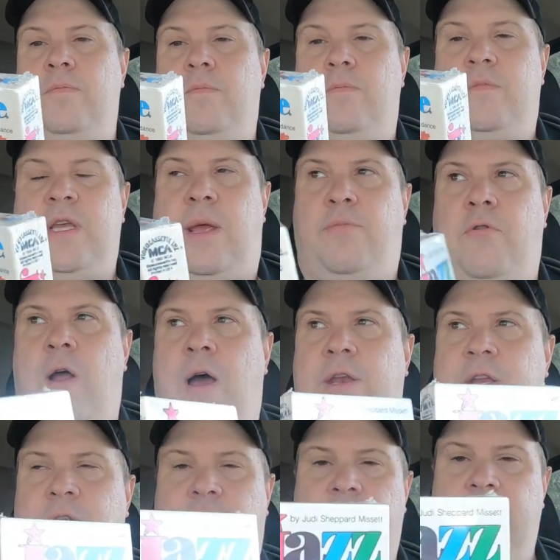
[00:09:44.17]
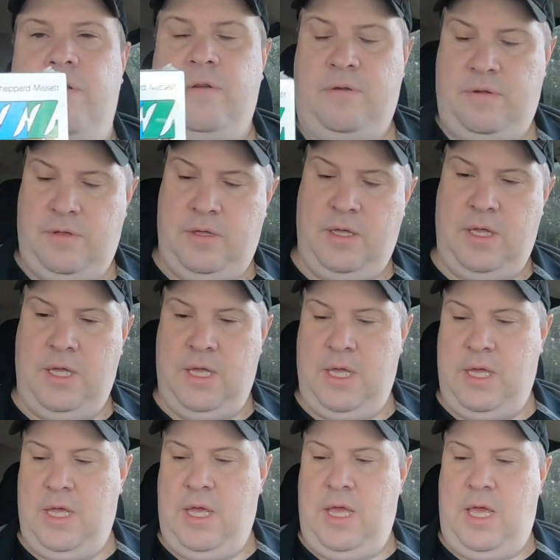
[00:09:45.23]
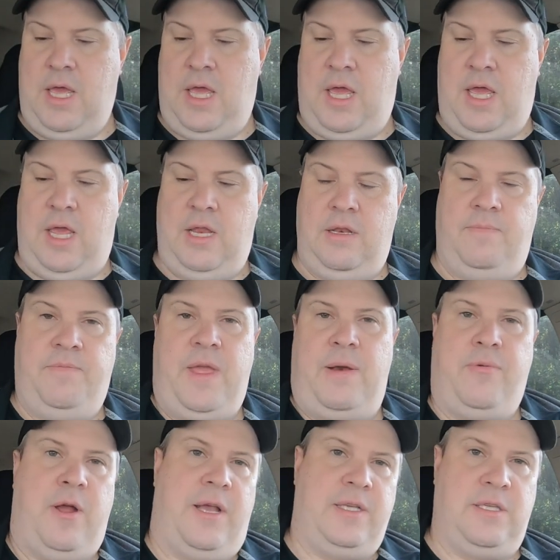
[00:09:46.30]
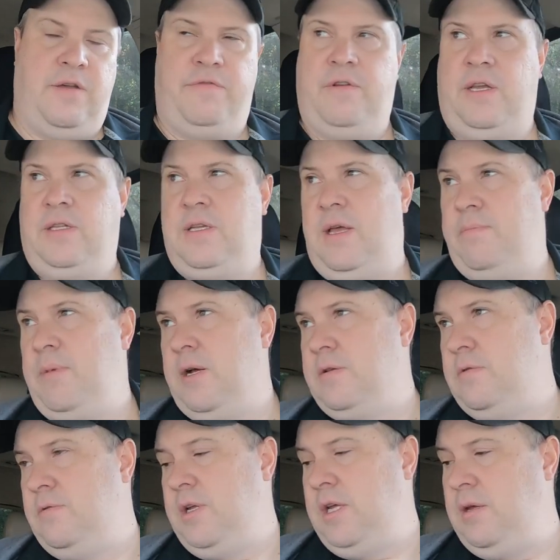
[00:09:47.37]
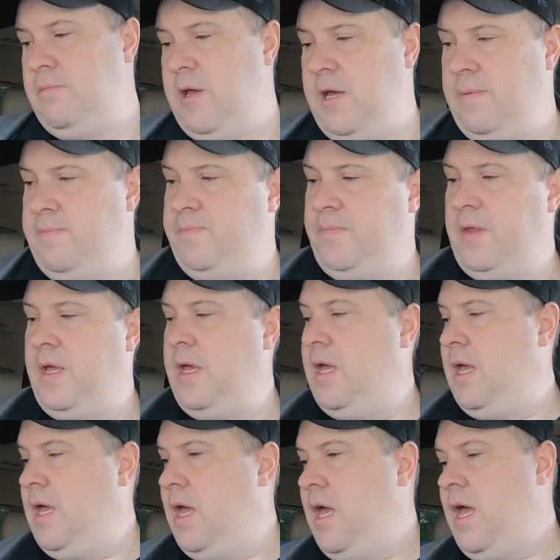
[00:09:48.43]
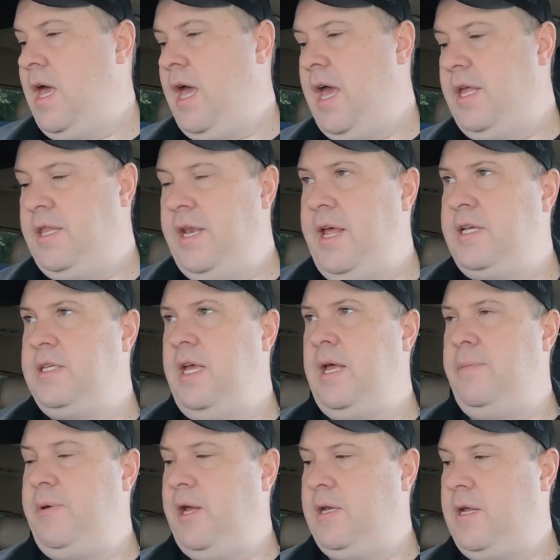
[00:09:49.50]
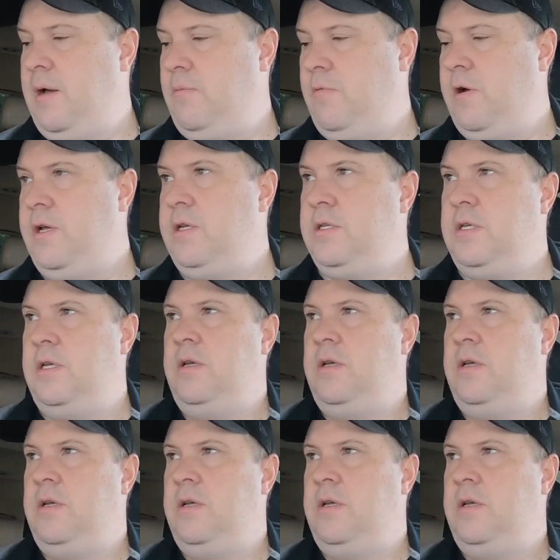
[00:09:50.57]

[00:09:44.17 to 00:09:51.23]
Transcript: tape rot in there. And that'd probably sell for like 10 bucks on eBay. And the next thing I picked up was